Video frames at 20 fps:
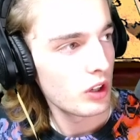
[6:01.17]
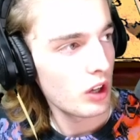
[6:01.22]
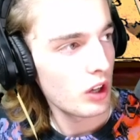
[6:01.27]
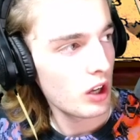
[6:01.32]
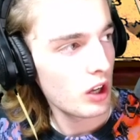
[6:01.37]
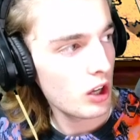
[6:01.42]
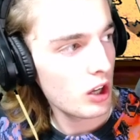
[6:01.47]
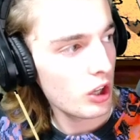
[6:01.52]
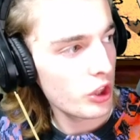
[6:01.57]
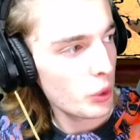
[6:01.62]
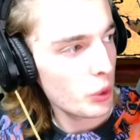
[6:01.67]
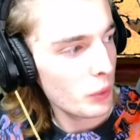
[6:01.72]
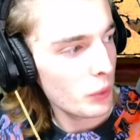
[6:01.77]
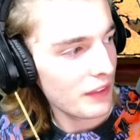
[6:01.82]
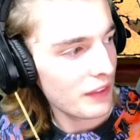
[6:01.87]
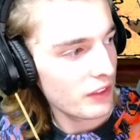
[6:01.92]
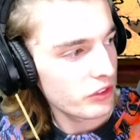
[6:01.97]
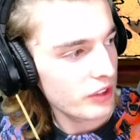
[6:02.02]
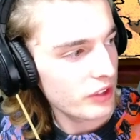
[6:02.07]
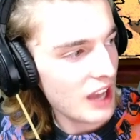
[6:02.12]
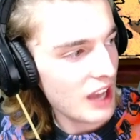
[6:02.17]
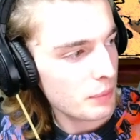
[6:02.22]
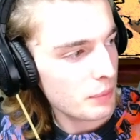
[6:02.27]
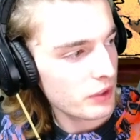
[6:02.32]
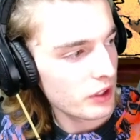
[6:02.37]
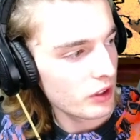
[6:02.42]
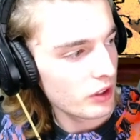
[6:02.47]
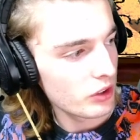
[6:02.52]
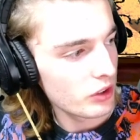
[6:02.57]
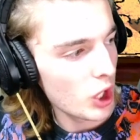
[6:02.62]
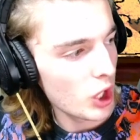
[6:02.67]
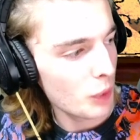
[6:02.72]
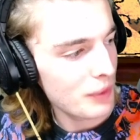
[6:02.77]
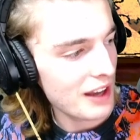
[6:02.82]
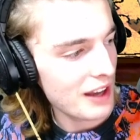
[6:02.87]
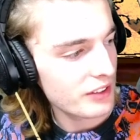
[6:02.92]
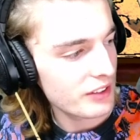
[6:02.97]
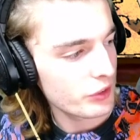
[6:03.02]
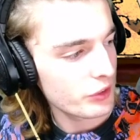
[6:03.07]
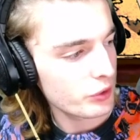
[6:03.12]
all the way at the top here. Nope,
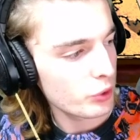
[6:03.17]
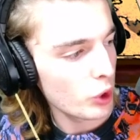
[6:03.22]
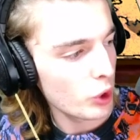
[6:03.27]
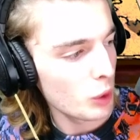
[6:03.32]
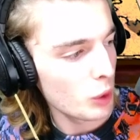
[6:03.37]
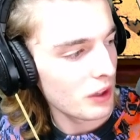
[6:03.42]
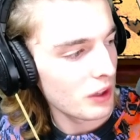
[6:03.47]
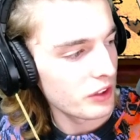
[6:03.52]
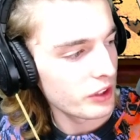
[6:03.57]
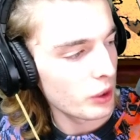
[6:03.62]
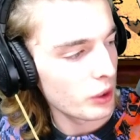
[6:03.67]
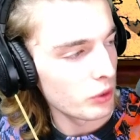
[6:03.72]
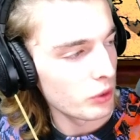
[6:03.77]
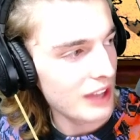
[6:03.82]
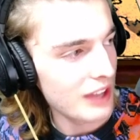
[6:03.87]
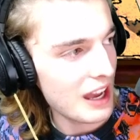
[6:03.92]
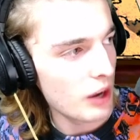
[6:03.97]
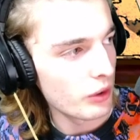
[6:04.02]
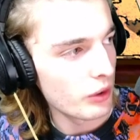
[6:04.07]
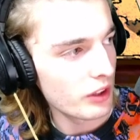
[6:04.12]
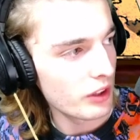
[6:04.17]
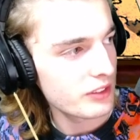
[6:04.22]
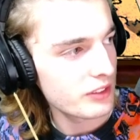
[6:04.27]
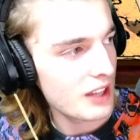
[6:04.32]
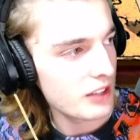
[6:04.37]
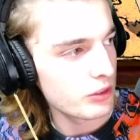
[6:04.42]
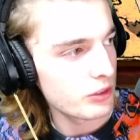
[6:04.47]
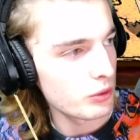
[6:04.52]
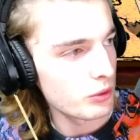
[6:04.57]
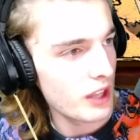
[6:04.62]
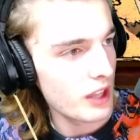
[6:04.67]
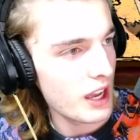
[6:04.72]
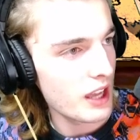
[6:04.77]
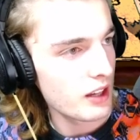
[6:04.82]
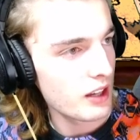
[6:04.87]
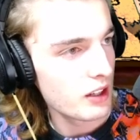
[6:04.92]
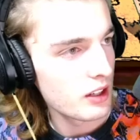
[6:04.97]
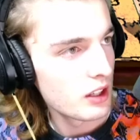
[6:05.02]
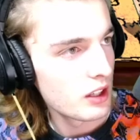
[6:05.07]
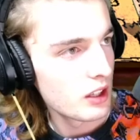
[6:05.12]
that's the scroll button to go down. Let's not do that.
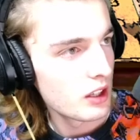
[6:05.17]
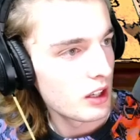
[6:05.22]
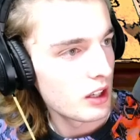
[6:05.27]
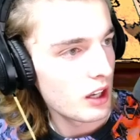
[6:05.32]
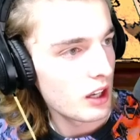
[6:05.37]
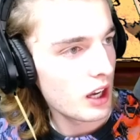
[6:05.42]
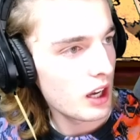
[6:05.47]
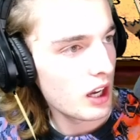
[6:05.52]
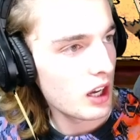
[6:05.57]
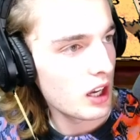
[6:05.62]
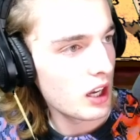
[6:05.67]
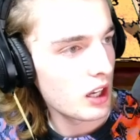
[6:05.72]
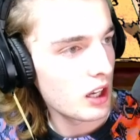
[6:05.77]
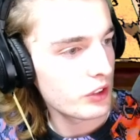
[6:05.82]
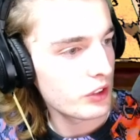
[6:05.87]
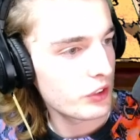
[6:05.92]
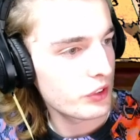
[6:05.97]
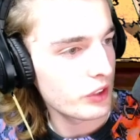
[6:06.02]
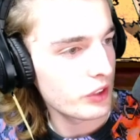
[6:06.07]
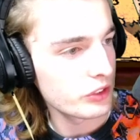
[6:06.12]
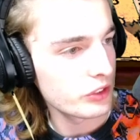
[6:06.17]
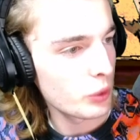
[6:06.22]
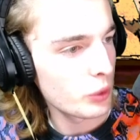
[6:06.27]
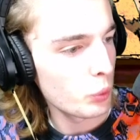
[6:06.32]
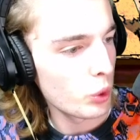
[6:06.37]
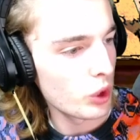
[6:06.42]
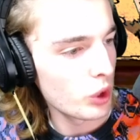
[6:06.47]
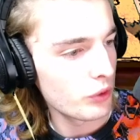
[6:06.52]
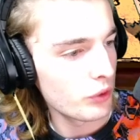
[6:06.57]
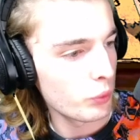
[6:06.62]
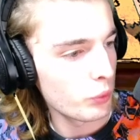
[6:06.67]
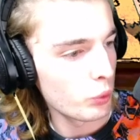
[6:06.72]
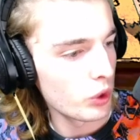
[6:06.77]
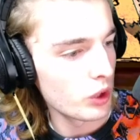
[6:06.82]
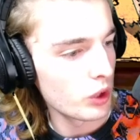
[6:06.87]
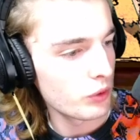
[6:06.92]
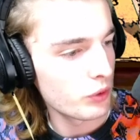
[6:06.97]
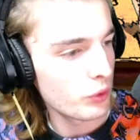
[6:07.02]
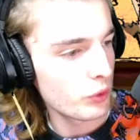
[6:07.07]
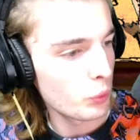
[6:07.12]
Stunted wolf
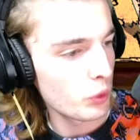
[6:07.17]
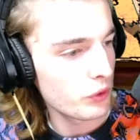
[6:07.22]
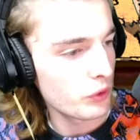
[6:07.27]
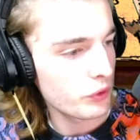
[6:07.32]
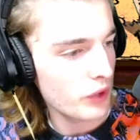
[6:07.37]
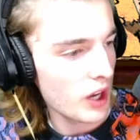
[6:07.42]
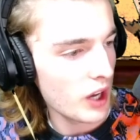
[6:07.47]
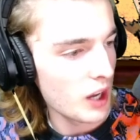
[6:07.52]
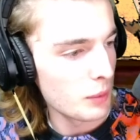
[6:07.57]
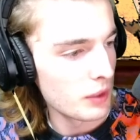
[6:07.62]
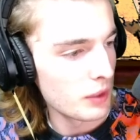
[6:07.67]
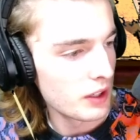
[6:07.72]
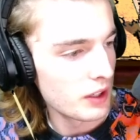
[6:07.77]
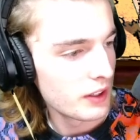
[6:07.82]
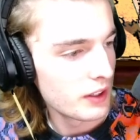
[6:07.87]
cub.